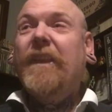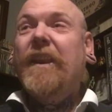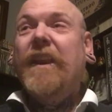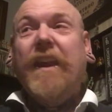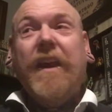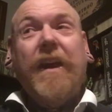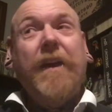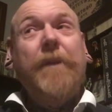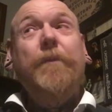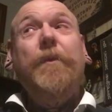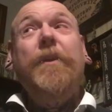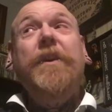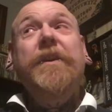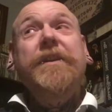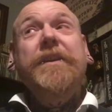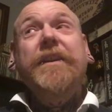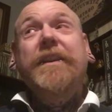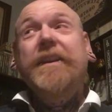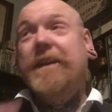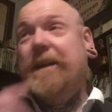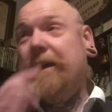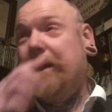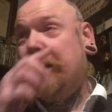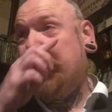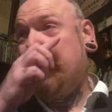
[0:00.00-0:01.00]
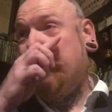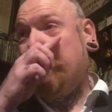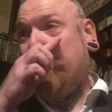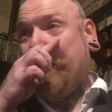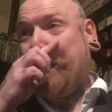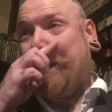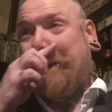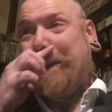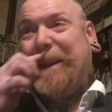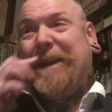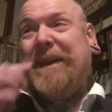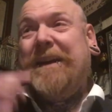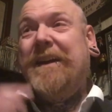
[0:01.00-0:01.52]
And one that
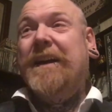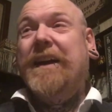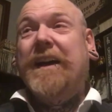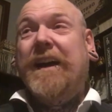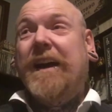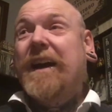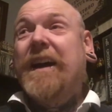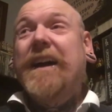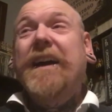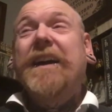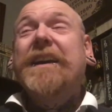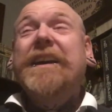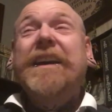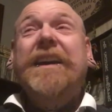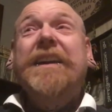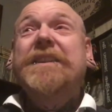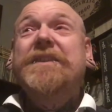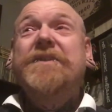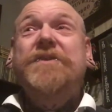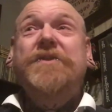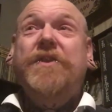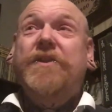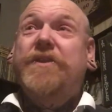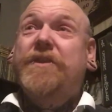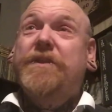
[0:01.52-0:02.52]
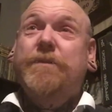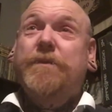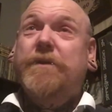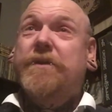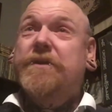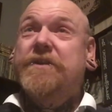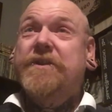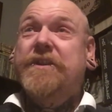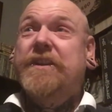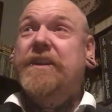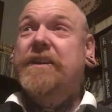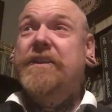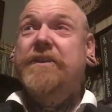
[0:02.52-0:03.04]
I enjoy
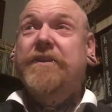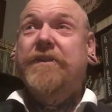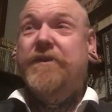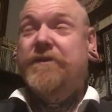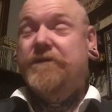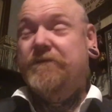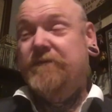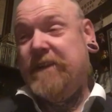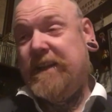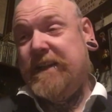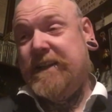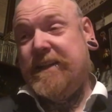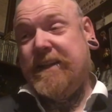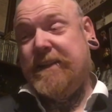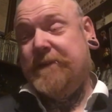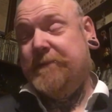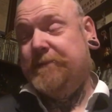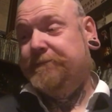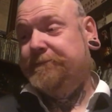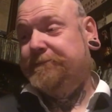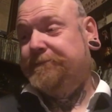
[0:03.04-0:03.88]
watching or reading.